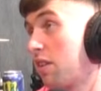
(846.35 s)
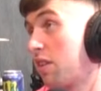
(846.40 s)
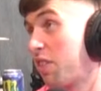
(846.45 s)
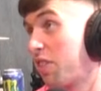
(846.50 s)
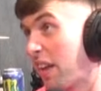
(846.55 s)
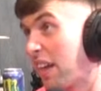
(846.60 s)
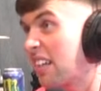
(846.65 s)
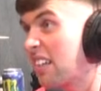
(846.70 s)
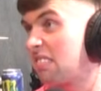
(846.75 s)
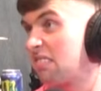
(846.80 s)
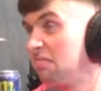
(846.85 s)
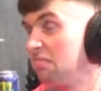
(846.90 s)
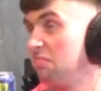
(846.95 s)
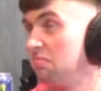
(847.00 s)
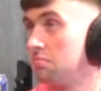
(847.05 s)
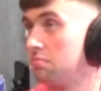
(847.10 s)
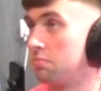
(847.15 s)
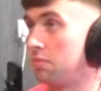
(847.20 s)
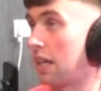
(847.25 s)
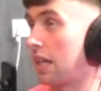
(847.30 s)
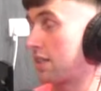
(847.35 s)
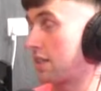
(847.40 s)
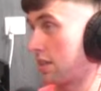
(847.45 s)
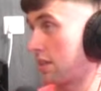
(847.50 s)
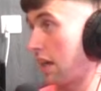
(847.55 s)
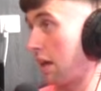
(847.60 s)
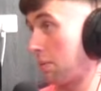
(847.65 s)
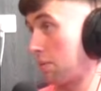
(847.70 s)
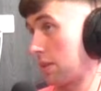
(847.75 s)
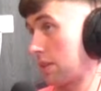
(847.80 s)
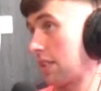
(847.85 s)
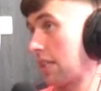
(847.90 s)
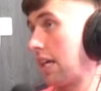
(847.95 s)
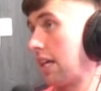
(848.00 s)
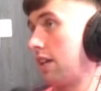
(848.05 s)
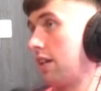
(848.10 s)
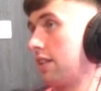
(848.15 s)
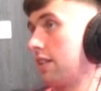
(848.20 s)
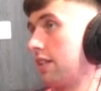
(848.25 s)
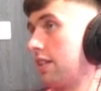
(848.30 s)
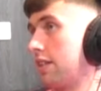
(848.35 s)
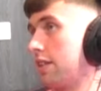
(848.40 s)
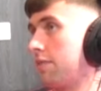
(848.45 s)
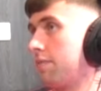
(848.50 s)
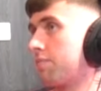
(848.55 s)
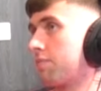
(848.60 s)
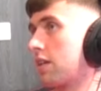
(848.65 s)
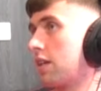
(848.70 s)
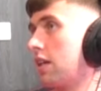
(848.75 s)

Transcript: I think. But that's that was the highlight of the year.